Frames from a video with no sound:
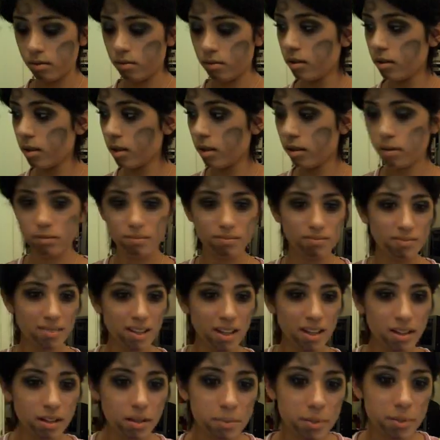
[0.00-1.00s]
oh,
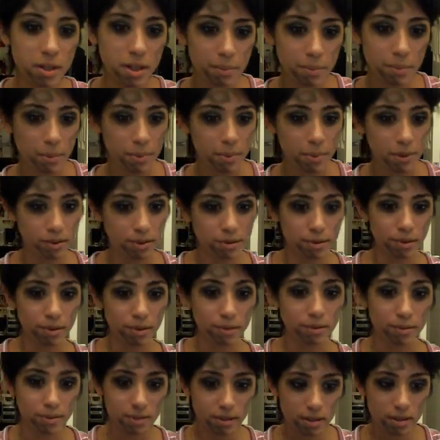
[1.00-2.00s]
let me get my
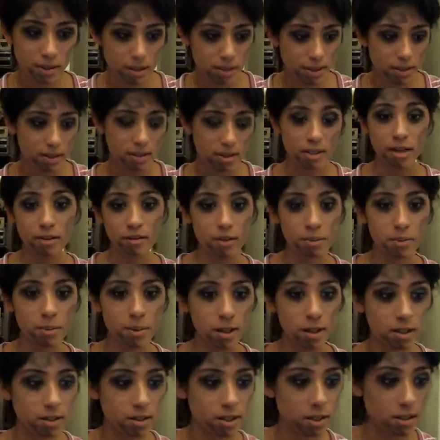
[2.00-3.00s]
pencil, since
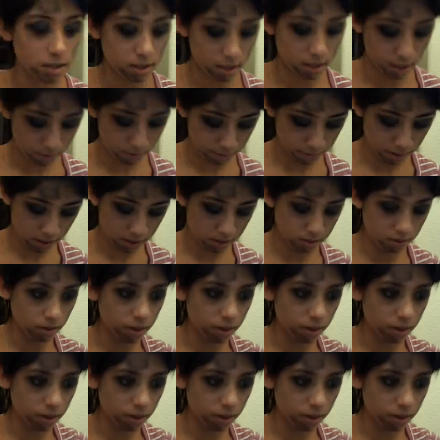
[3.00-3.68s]
everybody tends to have pencil